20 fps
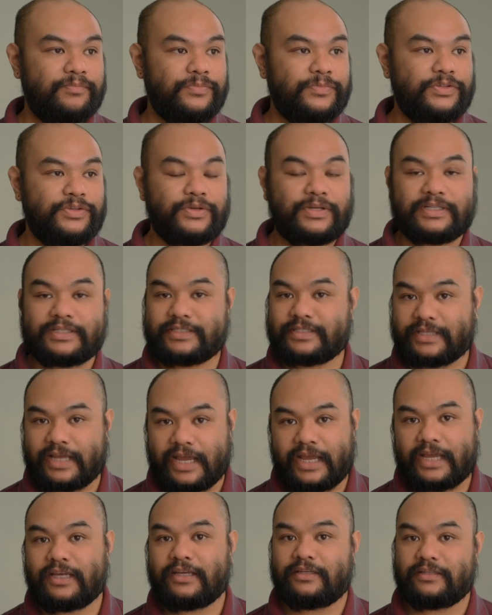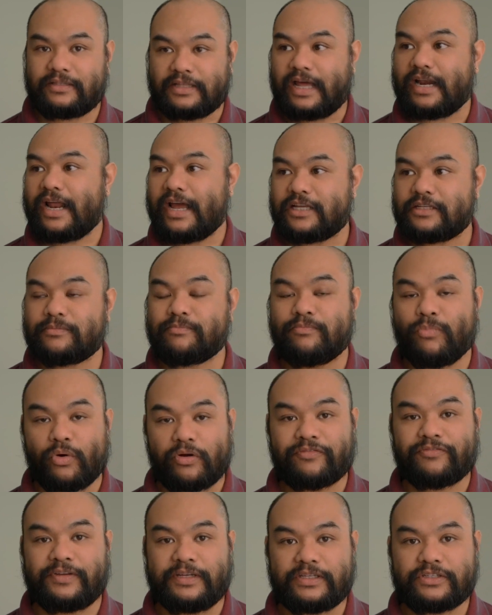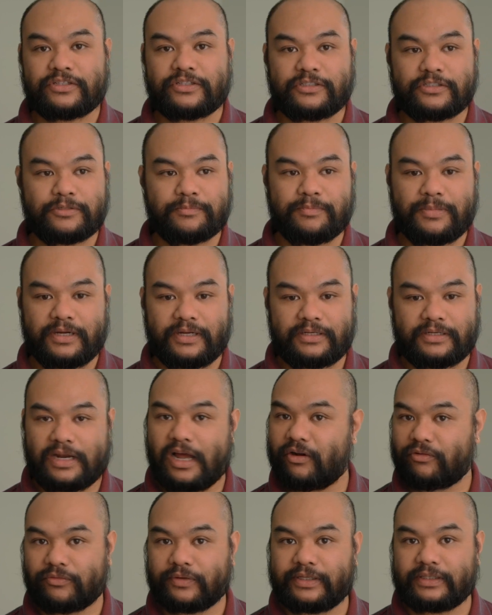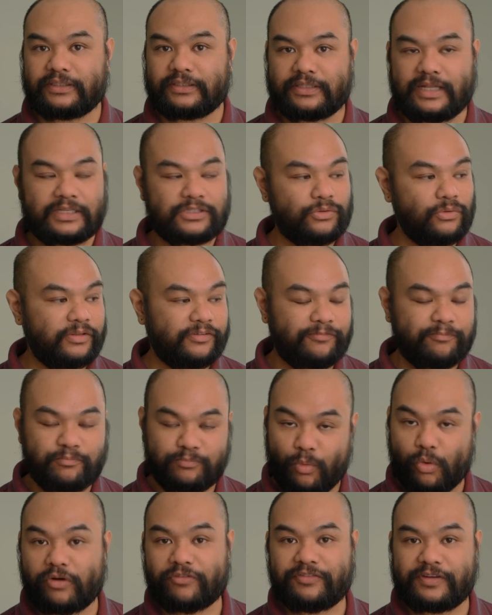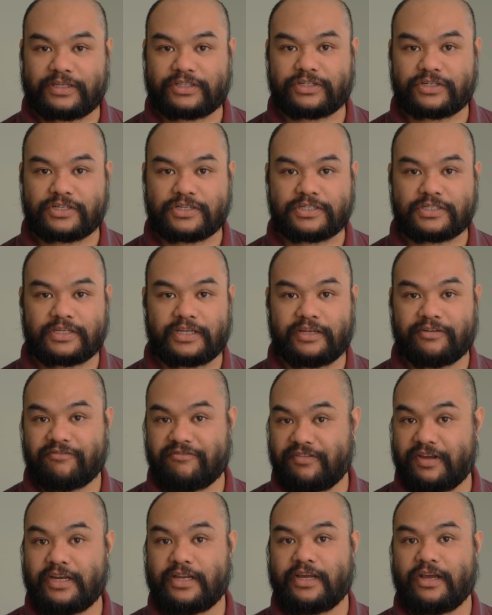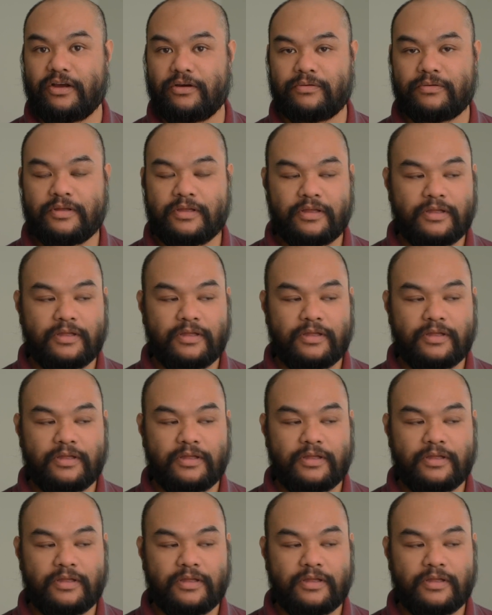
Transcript: You could say that has more features, but not really. That's only more features in video.